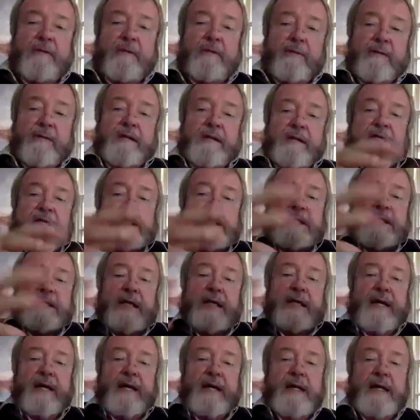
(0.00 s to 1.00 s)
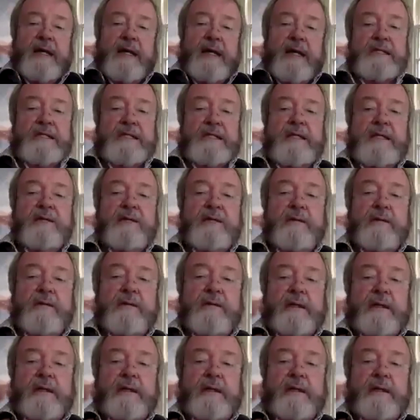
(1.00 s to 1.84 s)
We're inside a sealed